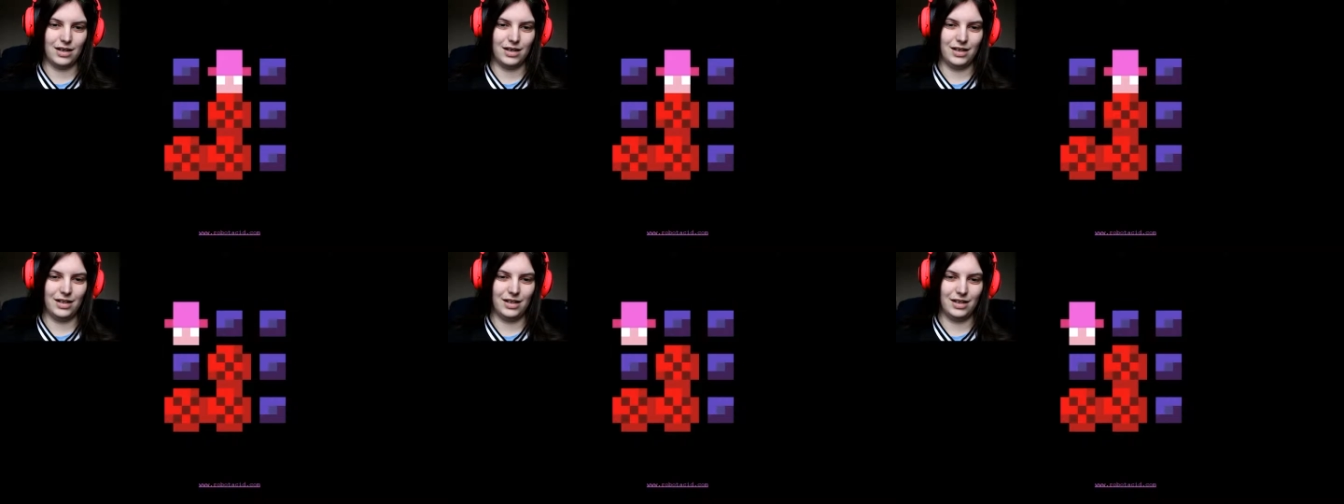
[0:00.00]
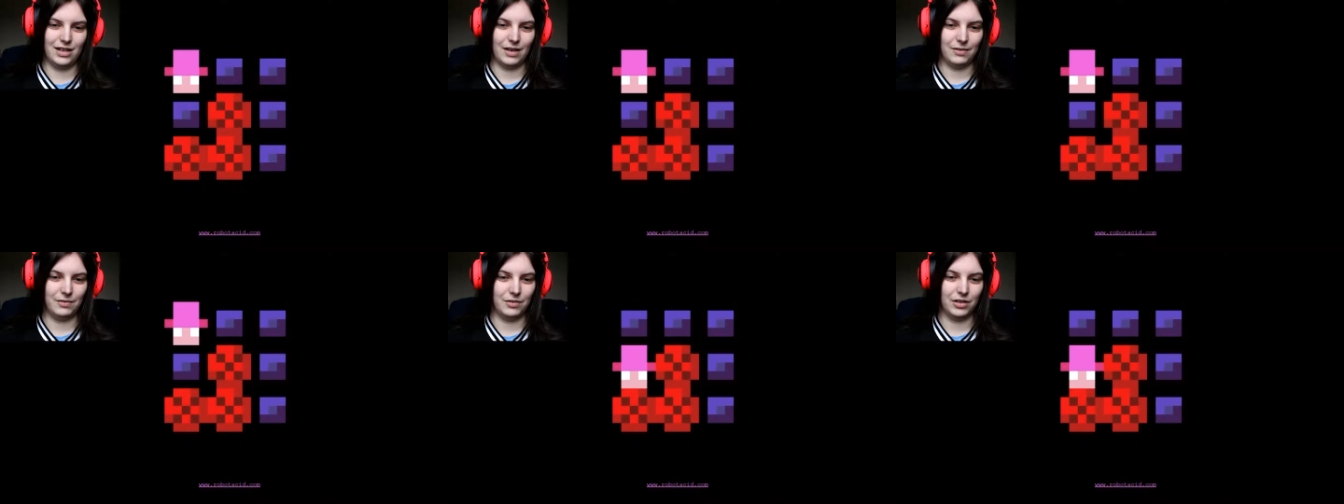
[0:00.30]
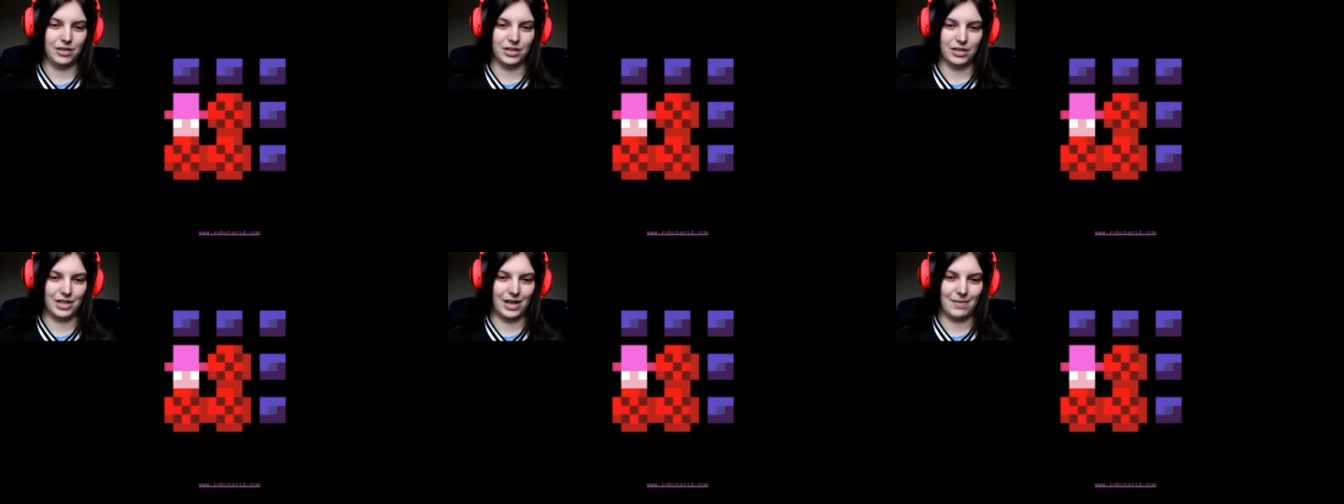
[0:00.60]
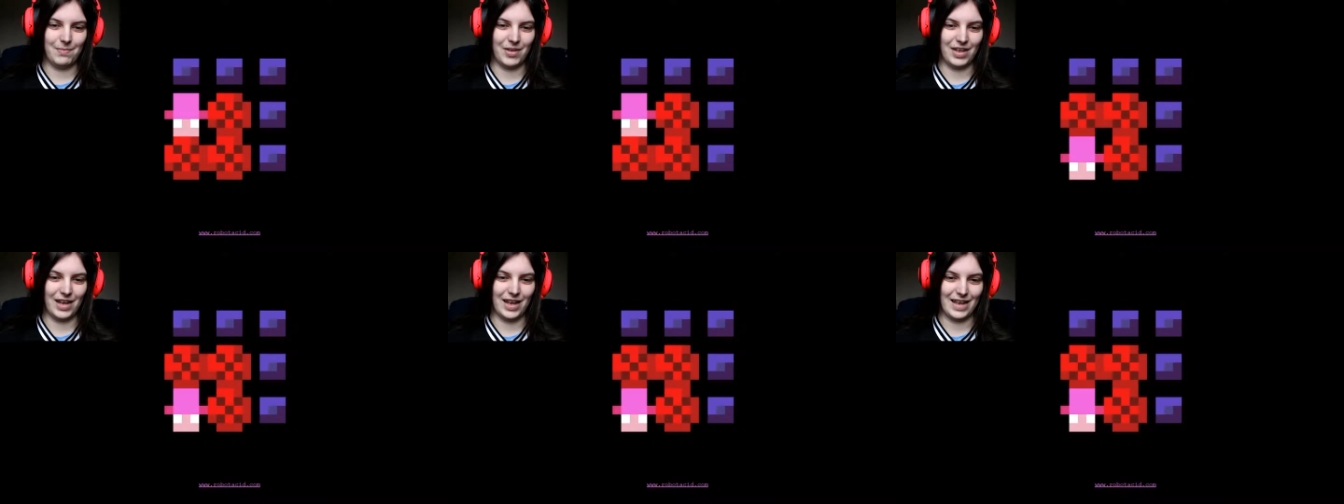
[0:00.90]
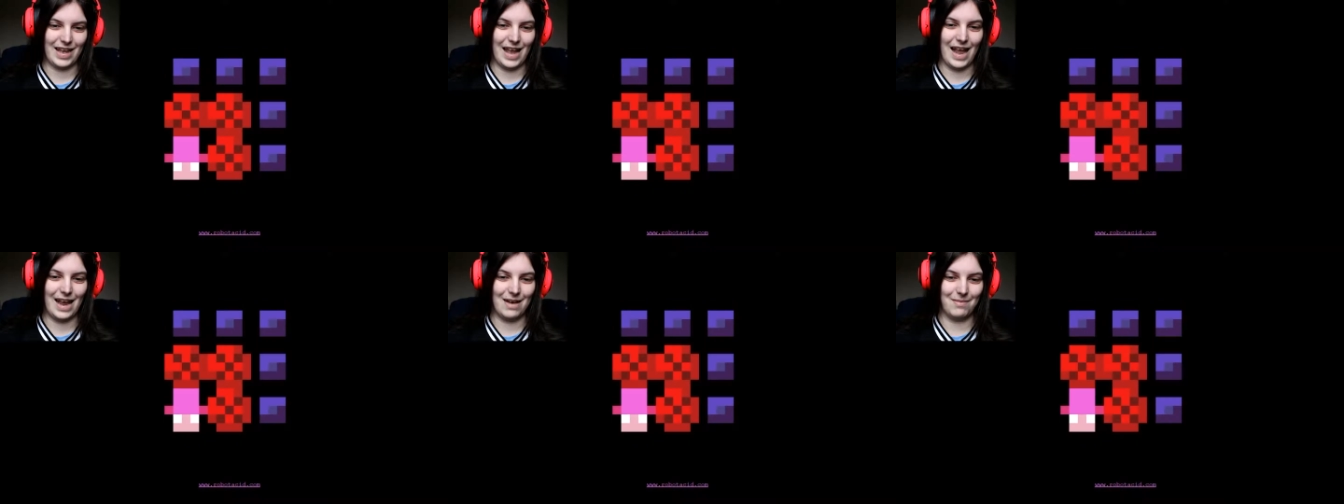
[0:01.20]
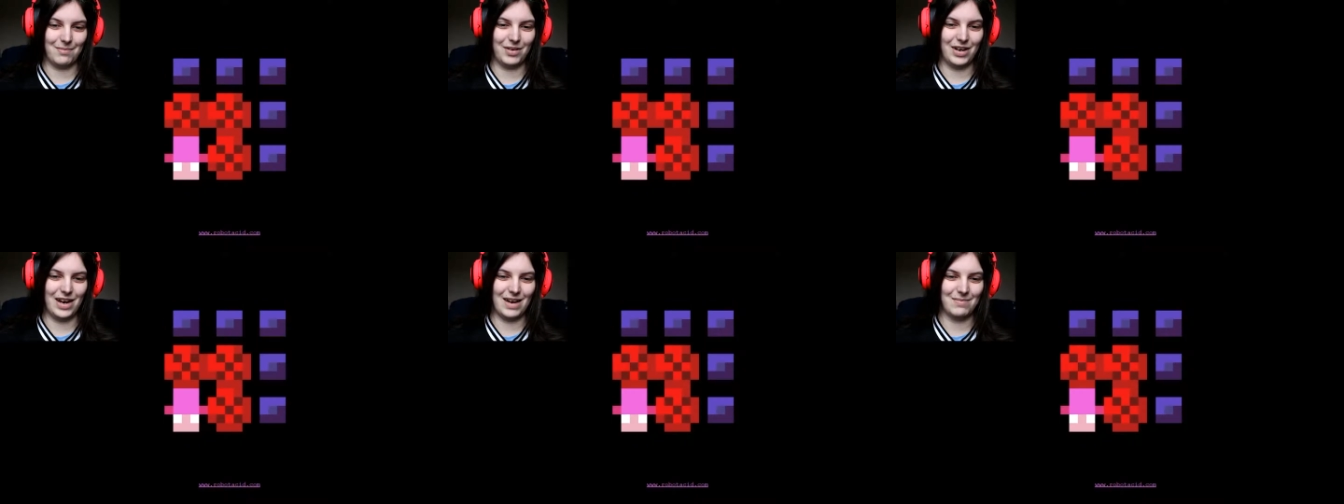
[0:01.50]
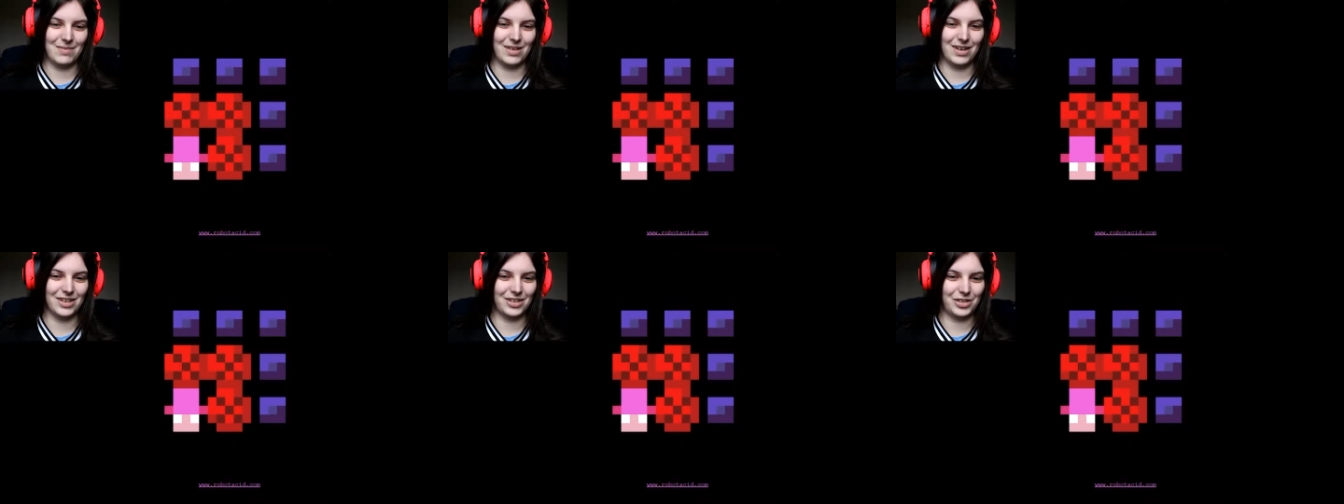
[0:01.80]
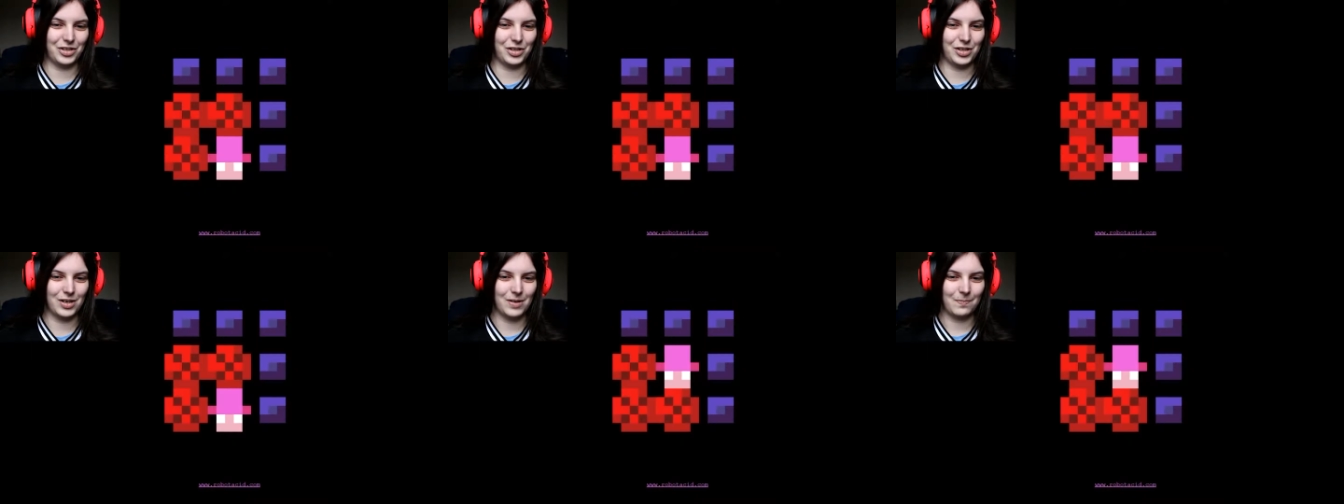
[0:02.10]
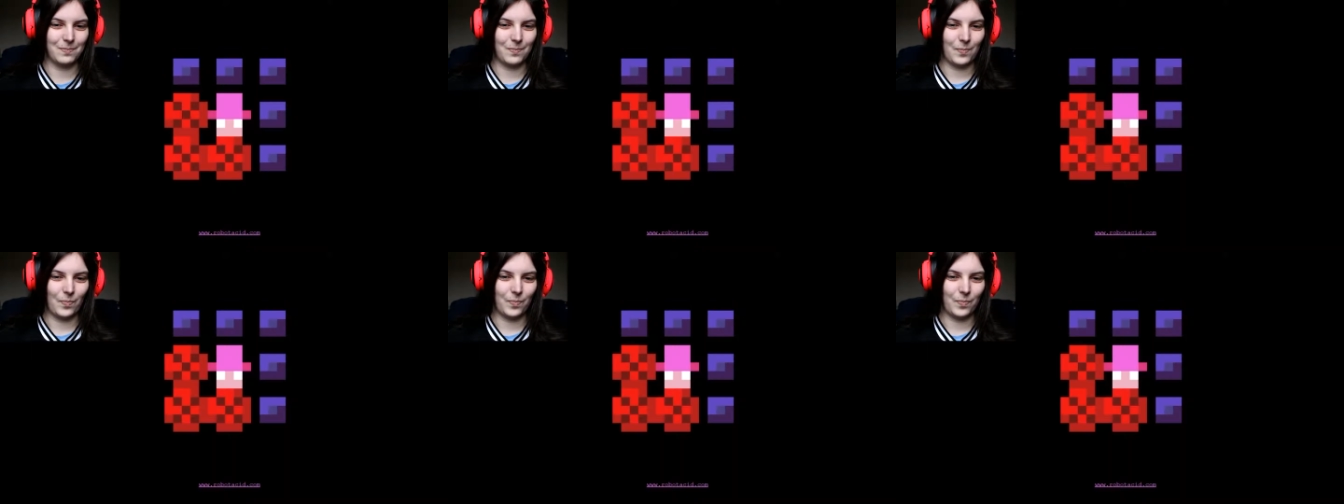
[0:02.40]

and then I've done the same thing again, pretty much.